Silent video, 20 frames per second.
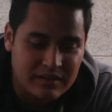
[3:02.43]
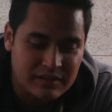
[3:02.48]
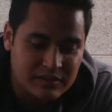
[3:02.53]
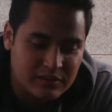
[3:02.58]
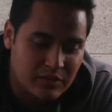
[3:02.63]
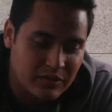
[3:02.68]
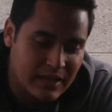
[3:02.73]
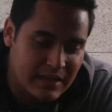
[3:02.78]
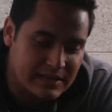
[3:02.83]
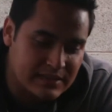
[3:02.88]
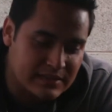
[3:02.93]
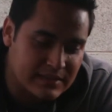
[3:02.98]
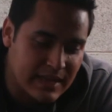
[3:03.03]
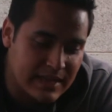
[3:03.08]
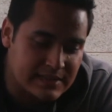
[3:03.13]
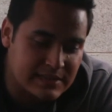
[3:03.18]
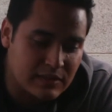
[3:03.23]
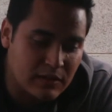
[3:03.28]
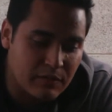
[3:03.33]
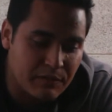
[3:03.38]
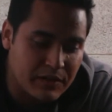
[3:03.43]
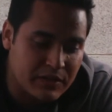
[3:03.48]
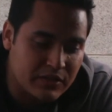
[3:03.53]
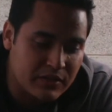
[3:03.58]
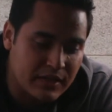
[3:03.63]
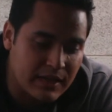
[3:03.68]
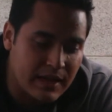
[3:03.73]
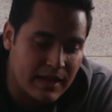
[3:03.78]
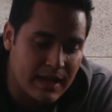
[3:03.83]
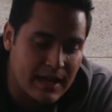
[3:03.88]
So that's a nice little
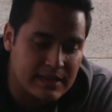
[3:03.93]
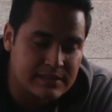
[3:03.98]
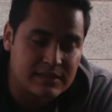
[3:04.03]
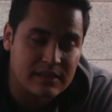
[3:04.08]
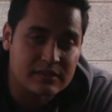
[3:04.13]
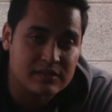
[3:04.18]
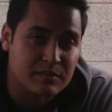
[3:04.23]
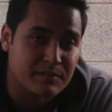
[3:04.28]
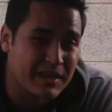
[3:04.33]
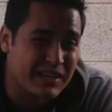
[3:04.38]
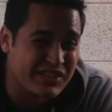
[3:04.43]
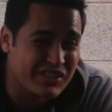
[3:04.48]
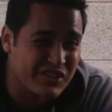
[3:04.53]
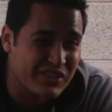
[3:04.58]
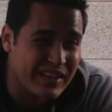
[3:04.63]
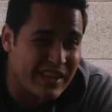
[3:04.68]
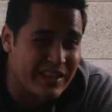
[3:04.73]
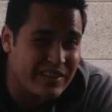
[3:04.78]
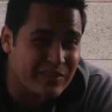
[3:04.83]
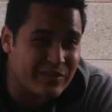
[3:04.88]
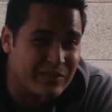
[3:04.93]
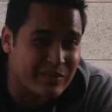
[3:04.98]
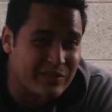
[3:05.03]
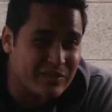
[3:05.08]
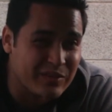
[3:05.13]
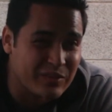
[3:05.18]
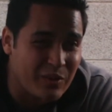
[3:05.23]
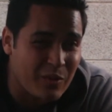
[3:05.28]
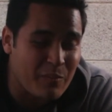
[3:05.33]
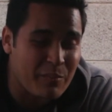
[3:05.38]
feature that it has there to make sure that you
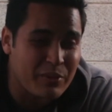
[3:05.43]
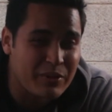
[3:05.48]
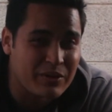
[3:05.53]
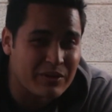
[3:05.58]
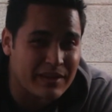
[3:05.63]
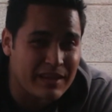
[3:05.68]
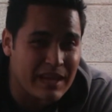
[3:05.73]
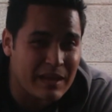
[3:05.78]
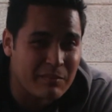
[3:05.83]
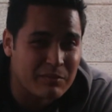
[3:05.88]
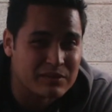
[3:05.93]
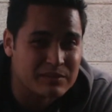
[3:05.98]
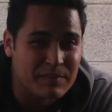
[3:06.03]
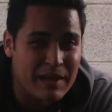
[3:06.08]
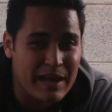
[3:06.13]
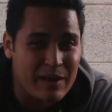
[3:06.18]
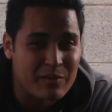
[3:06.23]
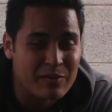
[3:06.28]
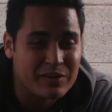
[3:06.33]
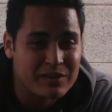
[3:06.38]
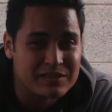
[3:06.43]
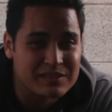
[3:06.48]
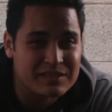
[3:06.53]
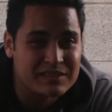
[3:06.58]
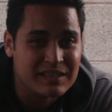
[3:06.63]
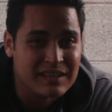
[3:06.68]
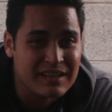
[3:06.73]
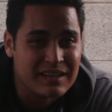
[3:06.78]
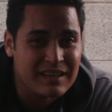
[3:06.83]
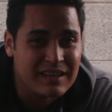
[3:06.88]
don't put your cables backwards,
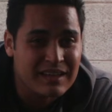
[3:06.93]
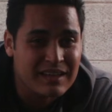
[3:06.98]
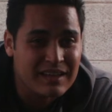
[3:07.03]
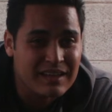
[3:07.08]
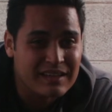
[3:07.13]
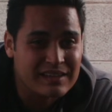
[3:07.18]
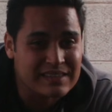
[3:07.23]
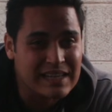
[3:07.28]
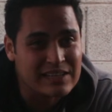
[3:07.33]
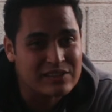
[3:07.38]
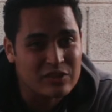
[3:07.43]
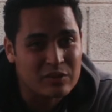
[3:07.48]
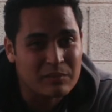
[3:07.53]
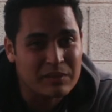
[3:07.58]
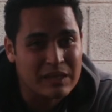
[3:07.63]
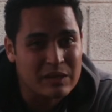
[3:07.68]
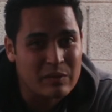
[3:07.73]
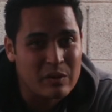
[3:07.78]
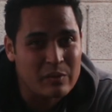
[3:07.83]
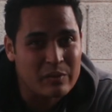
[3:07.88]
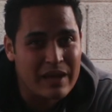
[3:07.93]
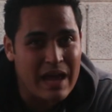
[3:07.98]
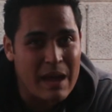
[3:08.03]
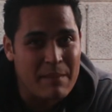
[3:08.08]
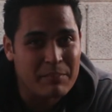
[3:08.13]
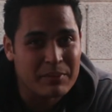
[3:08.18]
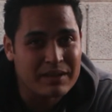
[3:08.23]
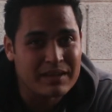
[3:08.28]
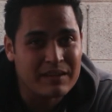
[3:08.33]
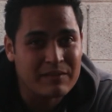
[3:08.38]
because that's normally what would
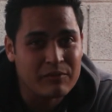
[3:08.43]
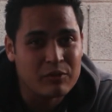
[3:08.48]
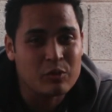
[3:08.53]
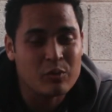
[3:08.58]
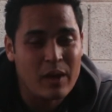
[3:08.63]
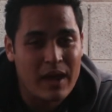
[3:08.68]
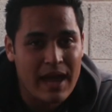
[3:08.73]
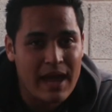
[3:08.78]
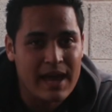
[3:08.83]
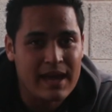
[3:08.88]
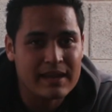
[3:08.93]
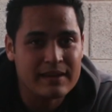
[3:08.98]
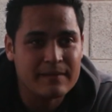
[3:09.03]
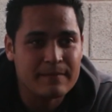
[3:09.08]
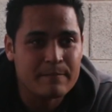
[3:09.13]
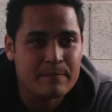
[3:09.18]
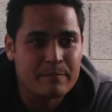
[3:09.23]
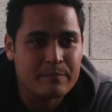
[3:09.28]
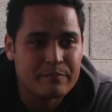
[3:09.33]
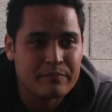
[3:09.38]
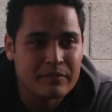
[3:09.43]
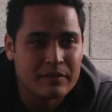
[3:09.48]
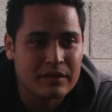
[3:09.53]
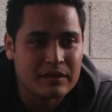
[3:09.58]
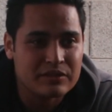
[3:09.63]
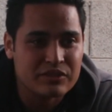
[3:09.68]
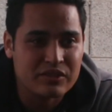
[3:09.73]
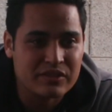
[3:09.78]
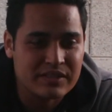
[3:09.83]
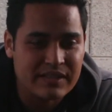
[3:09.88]
happen if you had
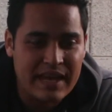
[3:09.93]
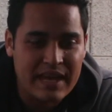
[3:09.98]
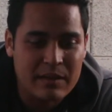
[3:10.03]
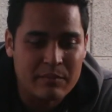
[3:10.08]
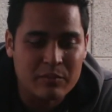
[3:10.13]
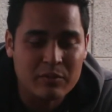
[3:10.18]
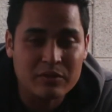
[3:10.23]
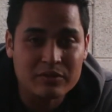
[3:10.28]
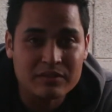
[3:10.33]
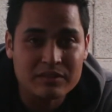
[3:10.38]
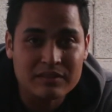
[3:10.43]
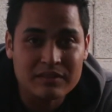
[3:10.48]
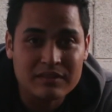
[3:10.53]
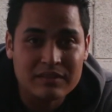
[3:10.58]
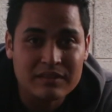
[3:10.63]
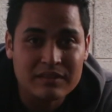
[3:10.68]
just cables.